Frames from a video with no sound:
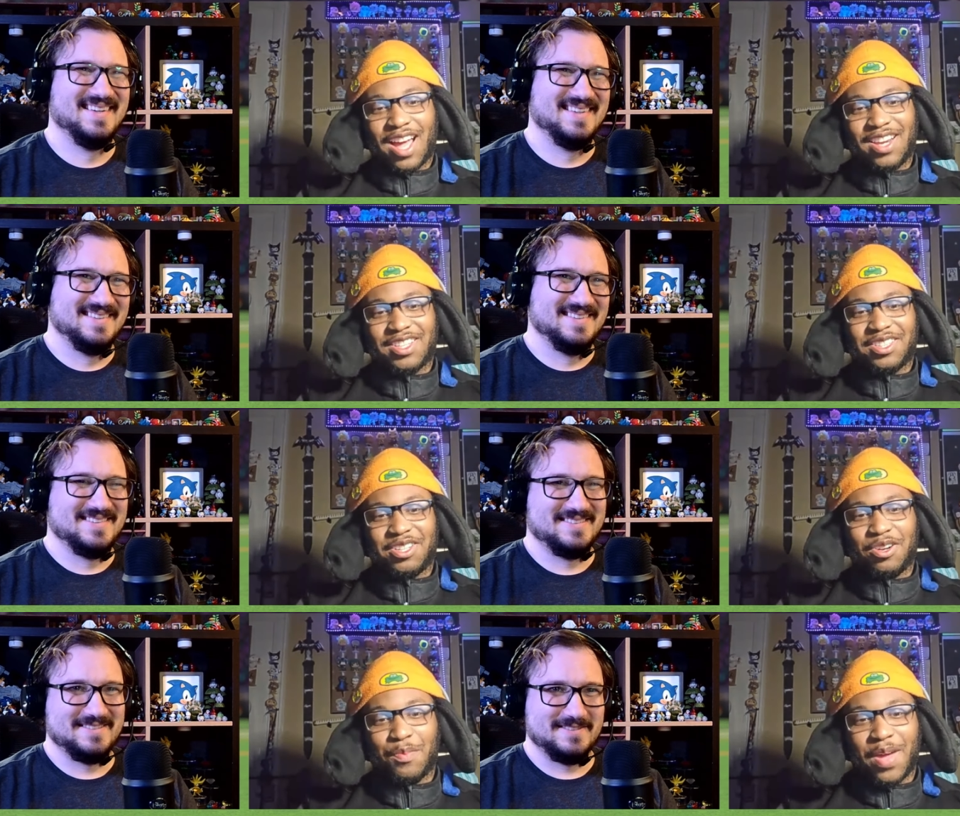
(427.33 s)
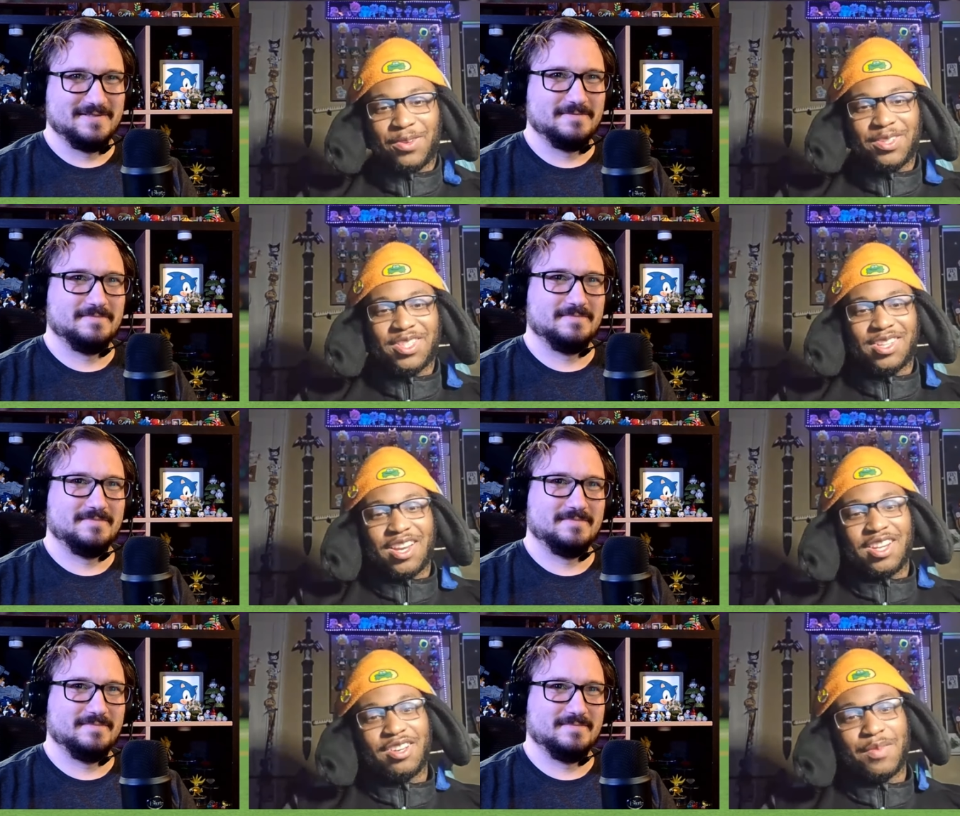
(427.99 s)
Speaker 1: I got this little
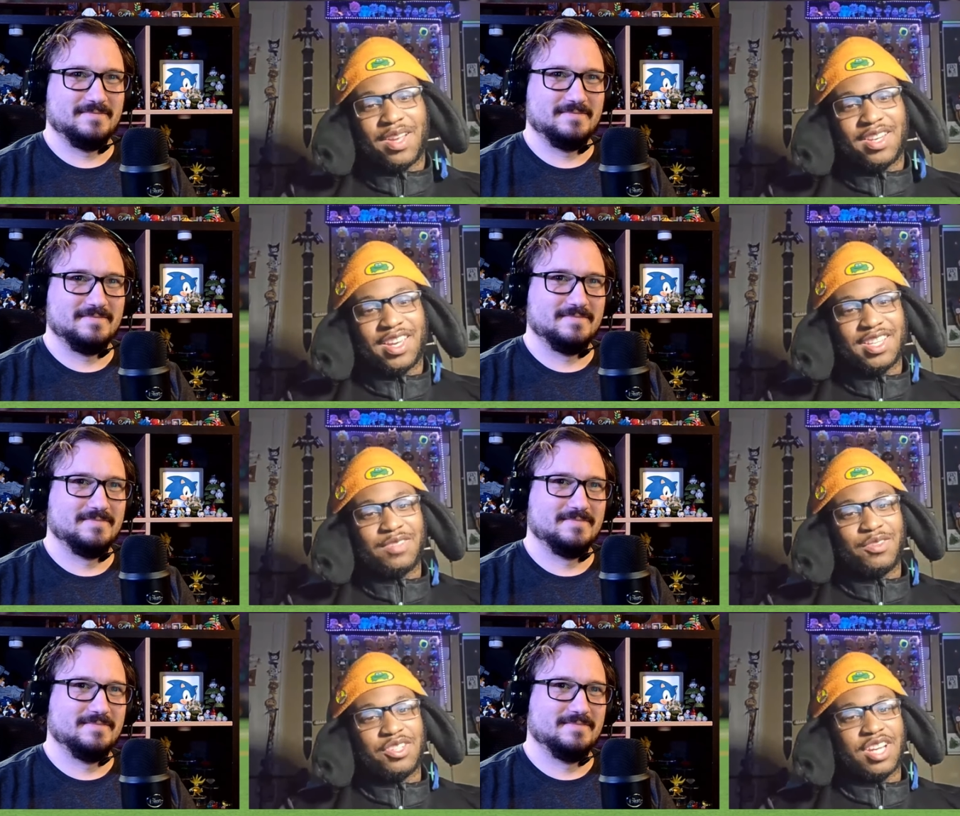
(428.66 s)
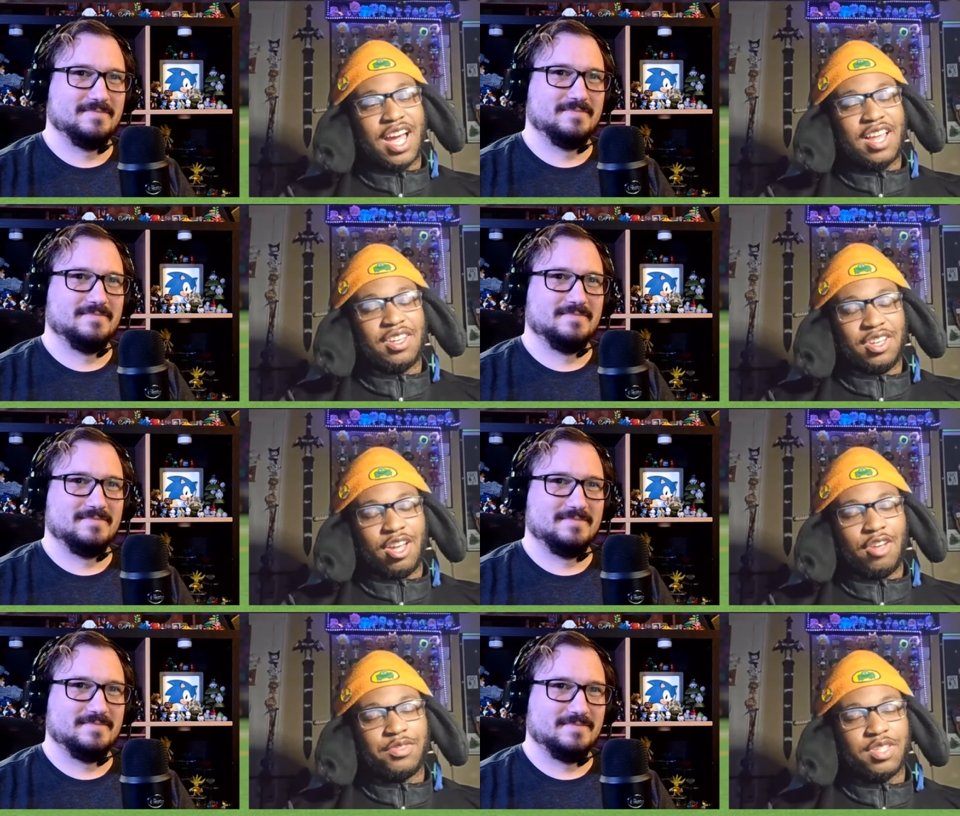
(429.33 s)
Metal Sonic on my desk,
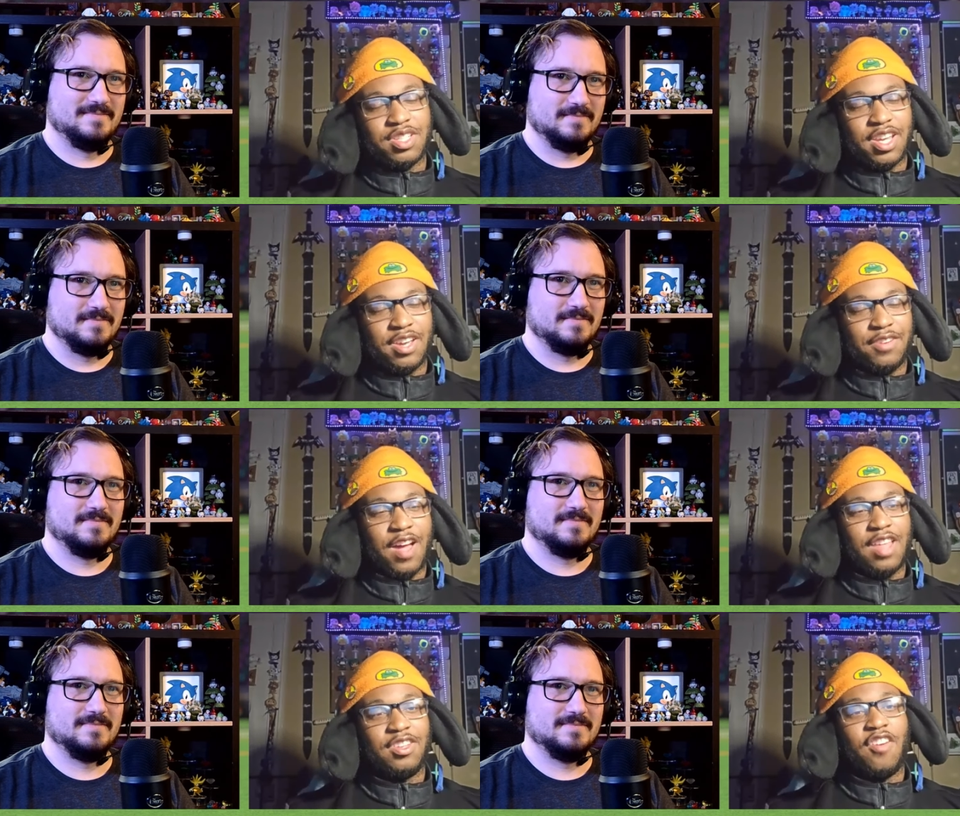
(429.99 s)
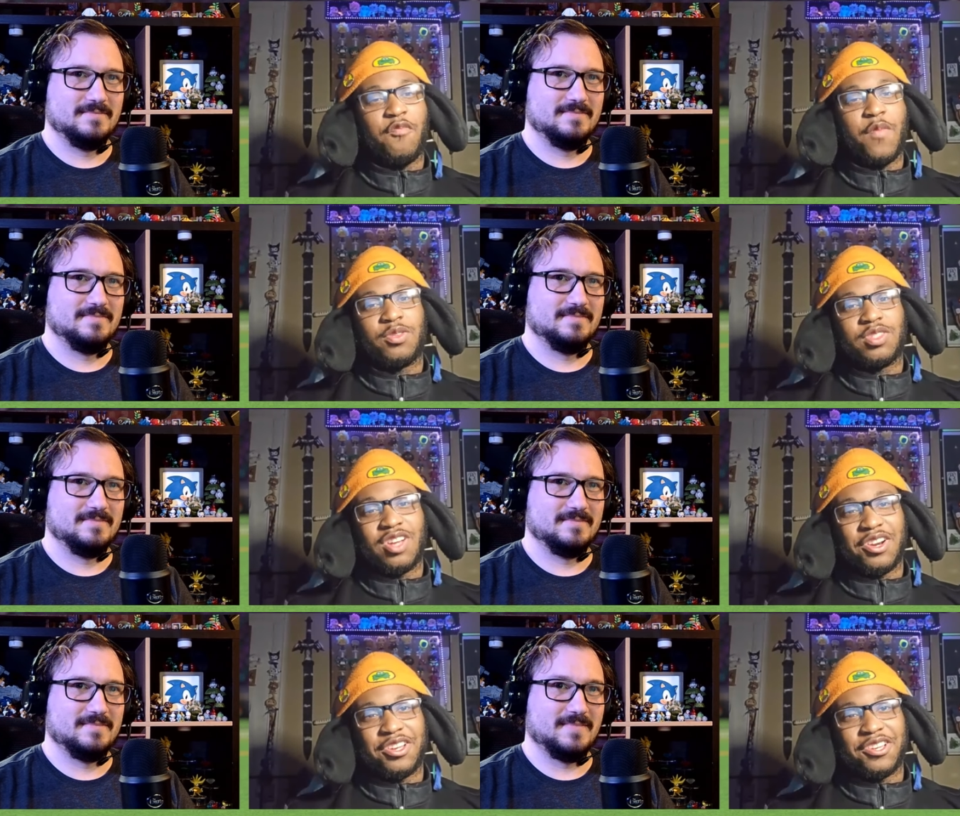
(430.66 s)
which I love to death. I
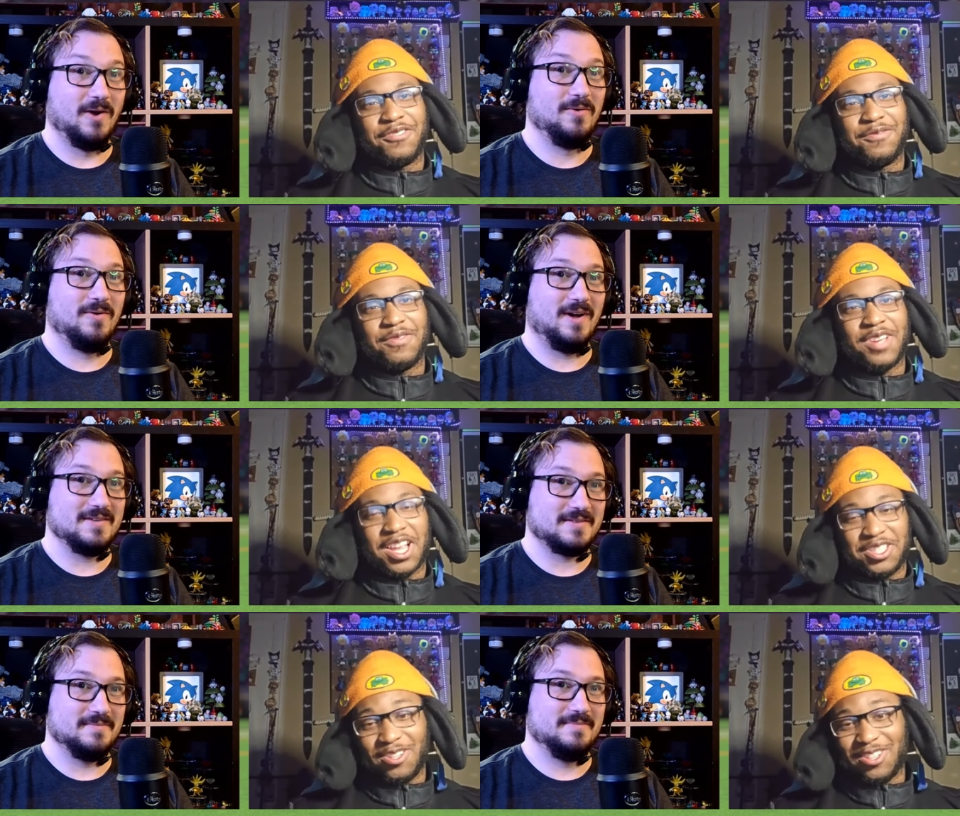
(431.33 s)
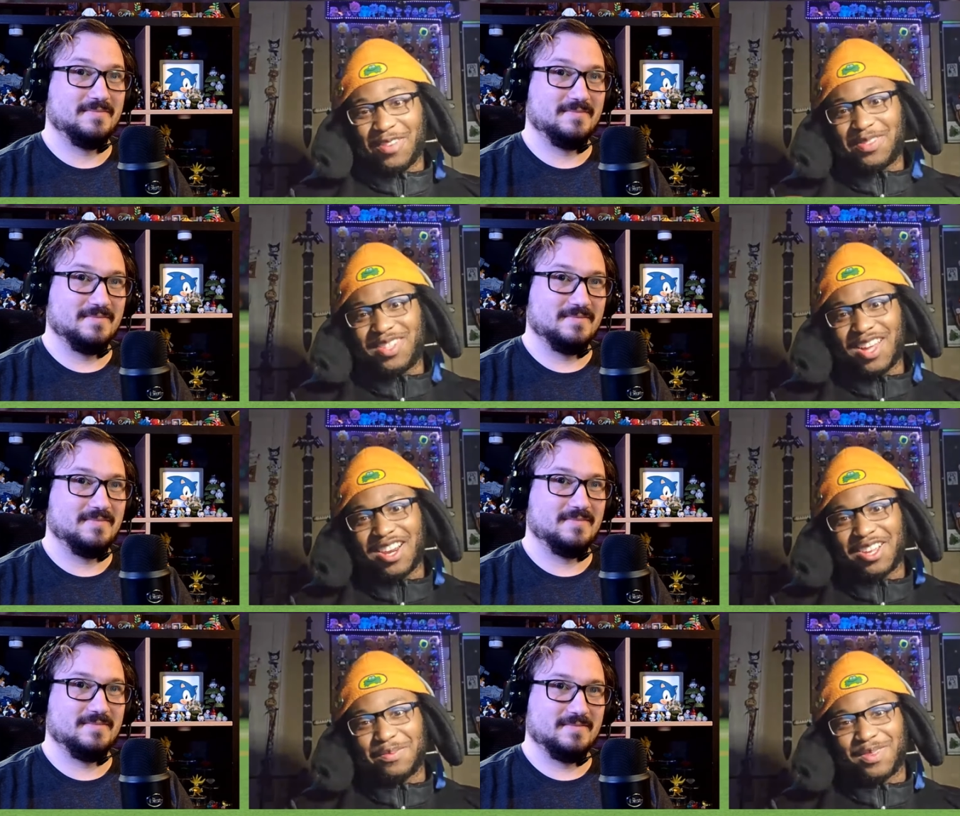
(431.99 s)
love Metal Sonic. awesome. I still
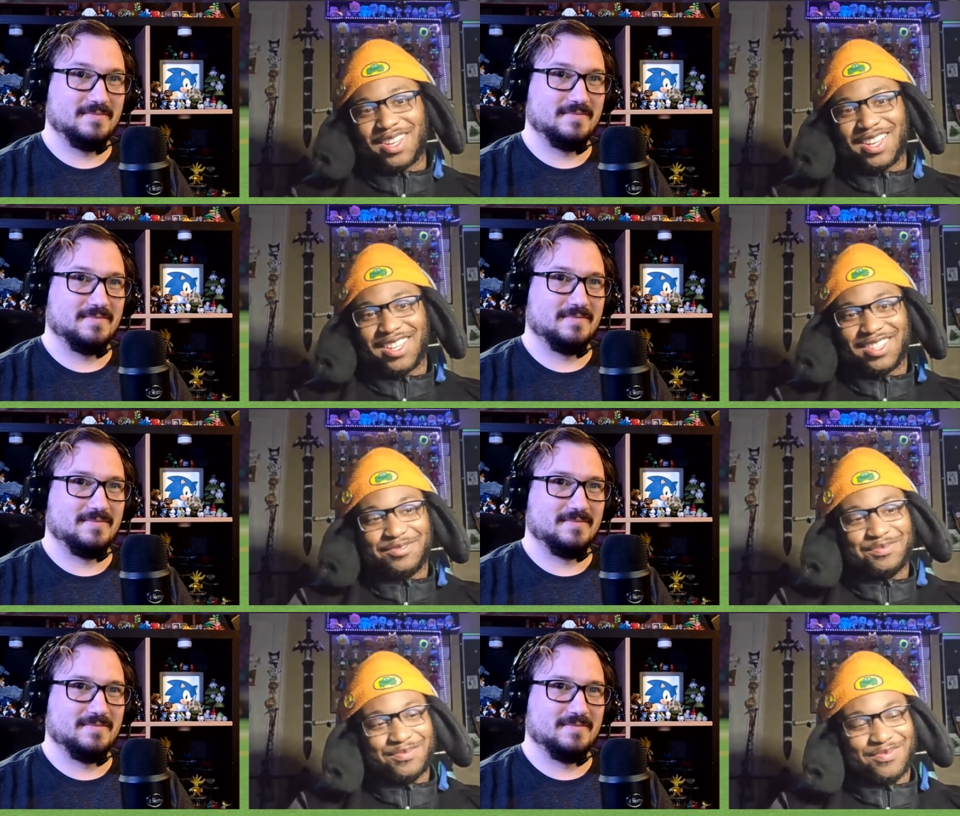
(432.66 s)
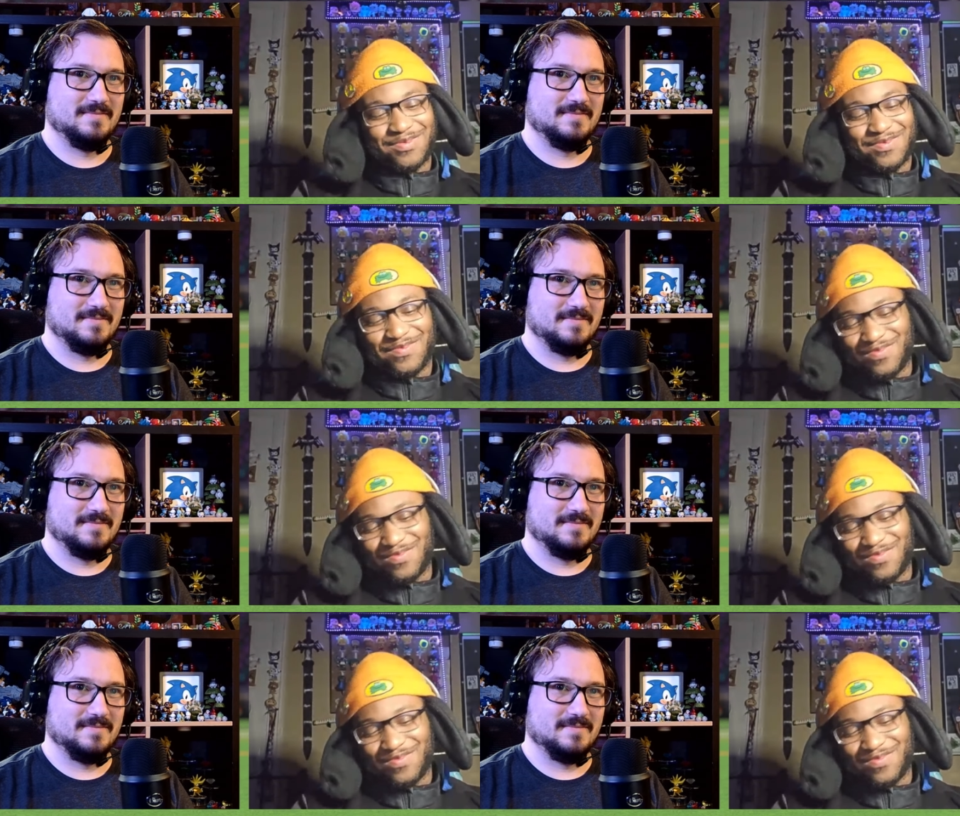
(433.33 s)
love Sonic, but